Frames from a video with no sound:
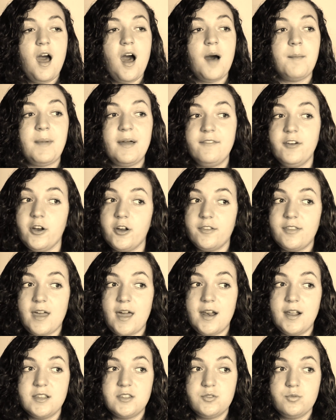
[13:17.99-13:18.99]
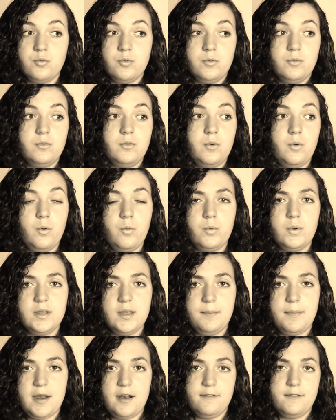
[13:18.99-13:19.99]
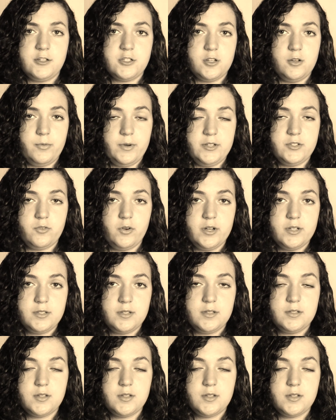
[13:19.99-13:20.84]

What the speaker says: I've heard that it's a really beneficial resource.